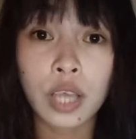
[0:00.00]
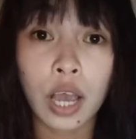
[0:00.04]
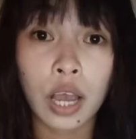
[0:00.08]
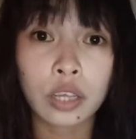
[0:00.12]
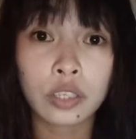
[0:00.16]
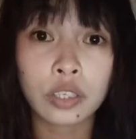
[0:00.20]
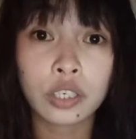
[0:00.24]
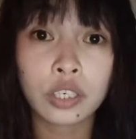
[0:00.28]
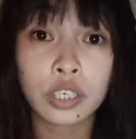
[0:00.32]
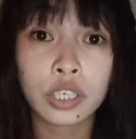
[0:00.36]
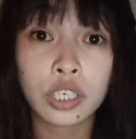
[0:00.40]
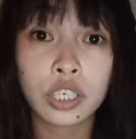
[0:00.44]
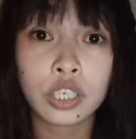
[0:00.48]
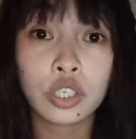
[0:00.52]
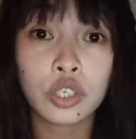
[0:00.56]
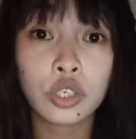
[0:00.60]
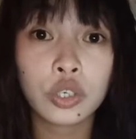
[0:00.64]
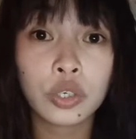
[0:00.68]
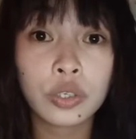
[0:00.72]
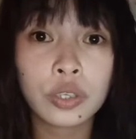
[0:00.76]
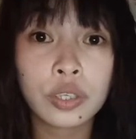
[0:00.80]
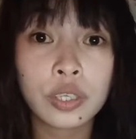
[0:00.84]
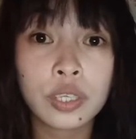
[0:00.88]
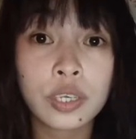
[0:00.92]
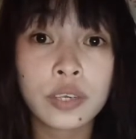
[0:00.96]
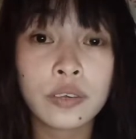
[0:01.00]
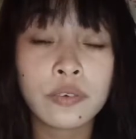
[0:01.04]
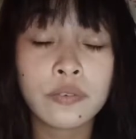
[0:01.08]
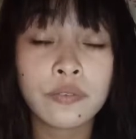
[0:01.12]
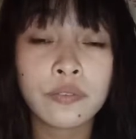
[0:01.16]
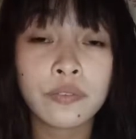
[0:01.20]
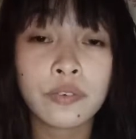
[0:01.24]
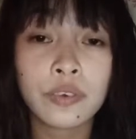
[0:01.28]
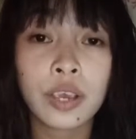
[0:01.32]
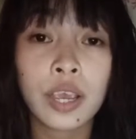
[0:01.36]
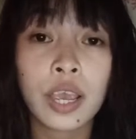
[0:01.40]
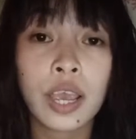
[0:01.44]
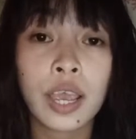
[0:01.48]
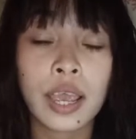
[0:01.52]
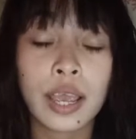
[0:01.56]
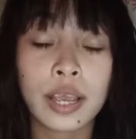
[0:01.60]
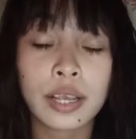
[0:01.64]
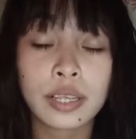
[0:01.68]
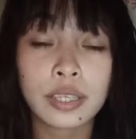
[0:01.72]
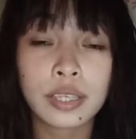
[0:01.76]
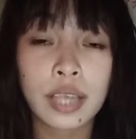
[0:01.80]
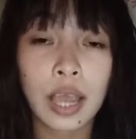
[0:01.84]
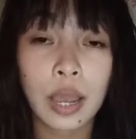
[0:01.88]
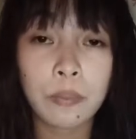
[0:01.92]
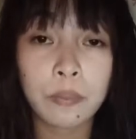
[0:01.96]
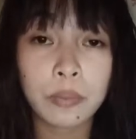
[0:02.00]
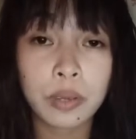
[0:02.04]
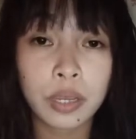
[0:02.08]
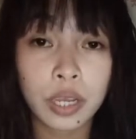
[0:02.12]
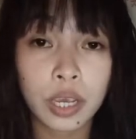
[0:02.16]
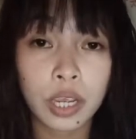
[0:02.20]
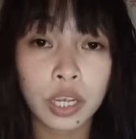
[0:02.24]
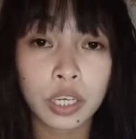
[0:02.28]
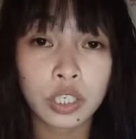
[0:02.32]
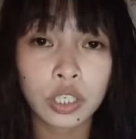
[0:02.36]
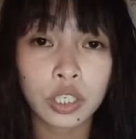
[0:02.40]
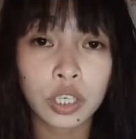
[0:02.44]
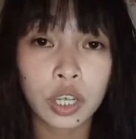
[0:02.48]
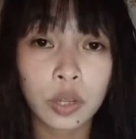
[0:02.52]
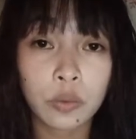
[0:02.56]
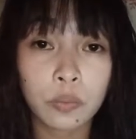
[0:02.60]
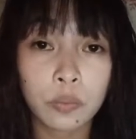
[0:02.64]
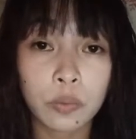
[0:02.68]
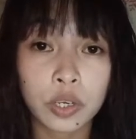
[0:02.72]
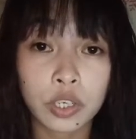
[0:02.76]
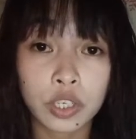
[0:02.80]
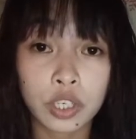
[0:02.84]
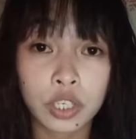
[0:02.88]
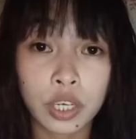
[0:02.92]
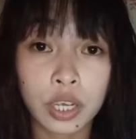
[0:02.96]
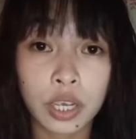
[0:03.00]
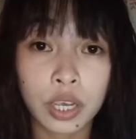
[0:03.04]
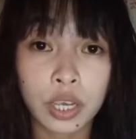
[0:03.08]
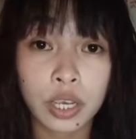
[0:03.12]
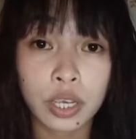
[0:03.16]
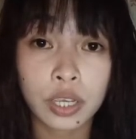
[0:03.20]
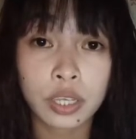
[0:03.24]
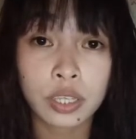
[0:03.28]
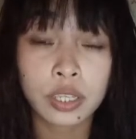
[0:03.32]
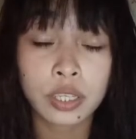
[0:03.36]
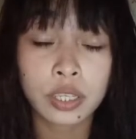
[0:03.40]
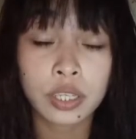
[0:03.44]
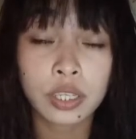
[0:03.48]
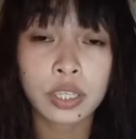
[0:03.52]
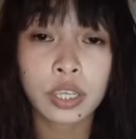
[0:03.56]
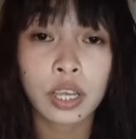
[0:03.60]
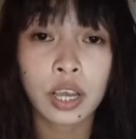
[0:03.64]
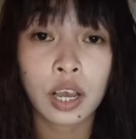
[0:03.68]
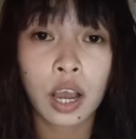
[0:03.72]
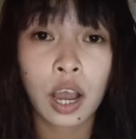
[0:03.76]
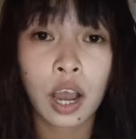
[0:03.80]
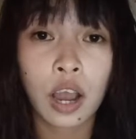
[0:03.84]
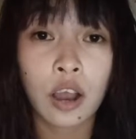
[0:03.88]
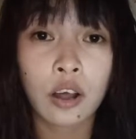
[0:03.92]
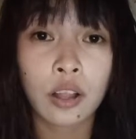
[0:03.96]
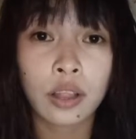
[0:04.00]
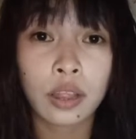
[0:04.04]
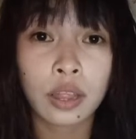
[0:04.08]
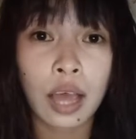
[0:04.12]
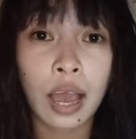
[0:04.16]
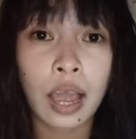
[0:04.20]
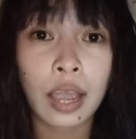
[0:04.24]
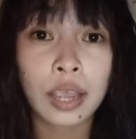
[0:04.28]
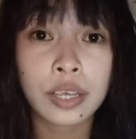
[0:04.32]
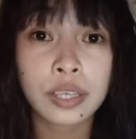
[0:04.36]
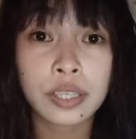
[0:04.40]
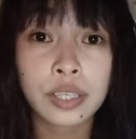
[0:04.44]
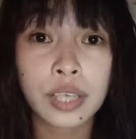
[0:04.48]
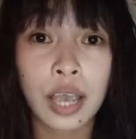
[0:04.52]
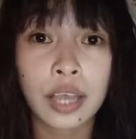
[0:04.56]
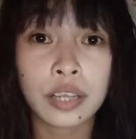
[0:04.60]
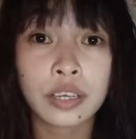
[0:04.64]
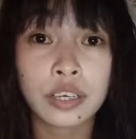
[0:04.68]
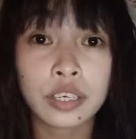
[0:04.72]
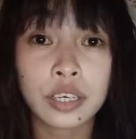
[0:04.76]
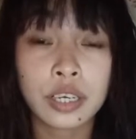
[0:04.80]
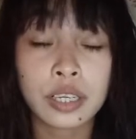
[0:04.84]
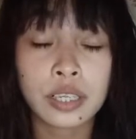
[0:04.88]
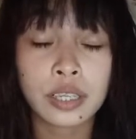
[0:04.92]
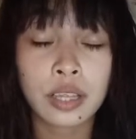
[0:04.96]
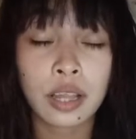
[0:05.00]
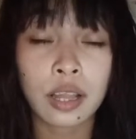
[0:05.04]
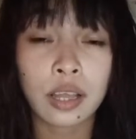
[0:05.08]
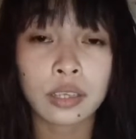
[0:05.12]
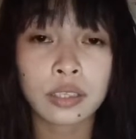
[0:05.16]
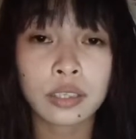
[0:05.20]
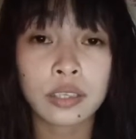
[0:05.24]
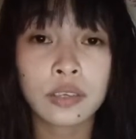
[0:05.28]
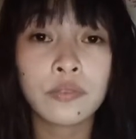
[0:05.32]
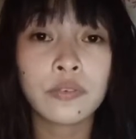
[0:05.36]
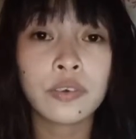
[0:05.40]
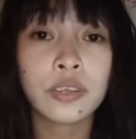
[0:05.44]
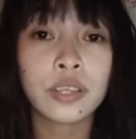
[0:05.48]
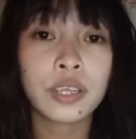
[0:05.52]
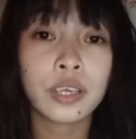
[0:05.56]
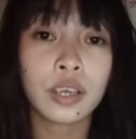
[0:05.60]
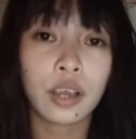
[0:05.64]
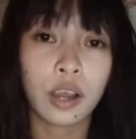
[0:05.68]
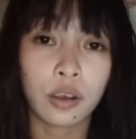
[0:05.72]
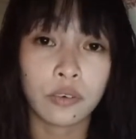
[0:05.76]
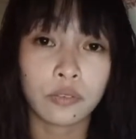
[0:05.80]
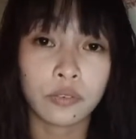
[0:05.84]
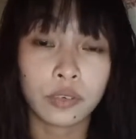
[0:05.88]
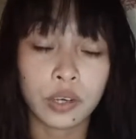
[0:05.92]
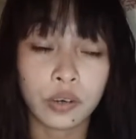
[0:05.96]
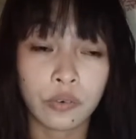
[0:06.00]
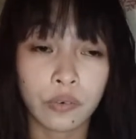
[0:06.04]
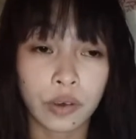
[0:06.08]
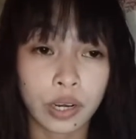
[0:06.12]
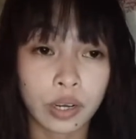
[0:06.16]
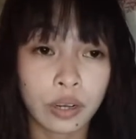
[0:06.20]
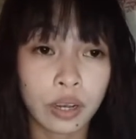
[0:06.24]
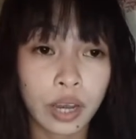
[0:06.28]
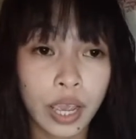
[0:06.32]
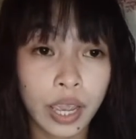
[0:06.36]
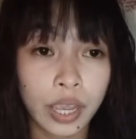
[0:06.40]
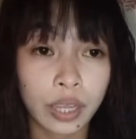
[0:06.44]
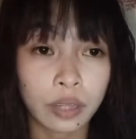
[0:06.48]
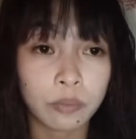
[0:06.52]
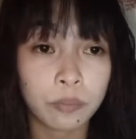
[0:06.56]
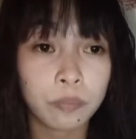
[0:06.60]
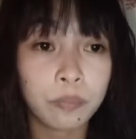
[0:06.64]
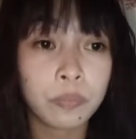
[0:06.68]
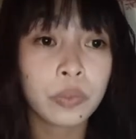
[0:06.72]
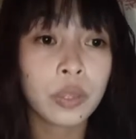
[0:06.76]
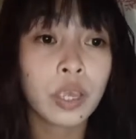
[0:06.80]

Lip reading: under the intrusive examination, which lies under the selectivity of the red lane.